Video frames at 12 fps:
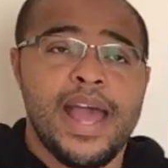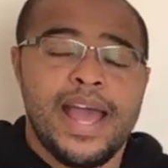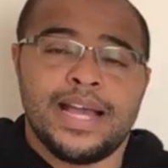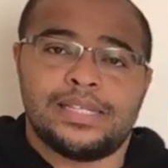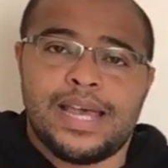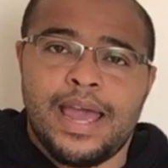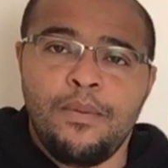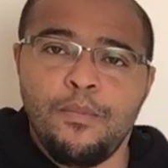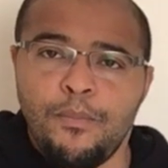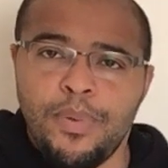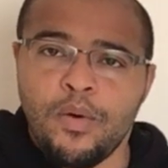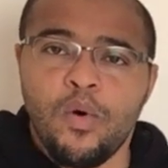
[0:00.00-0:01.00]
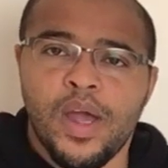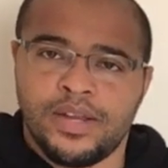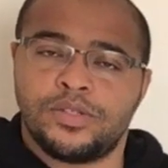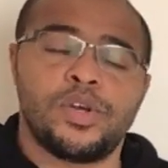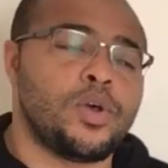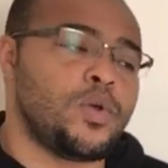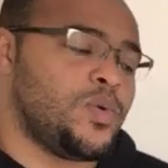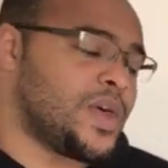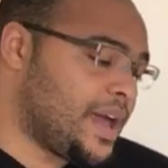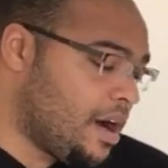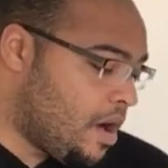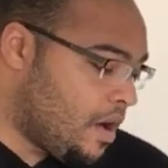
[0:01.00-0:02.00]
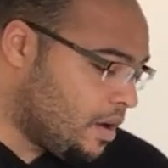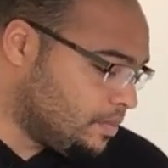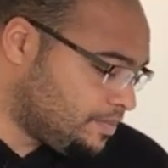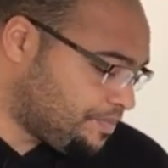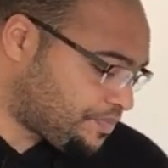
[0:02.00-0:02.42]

it's inbuilt into who they are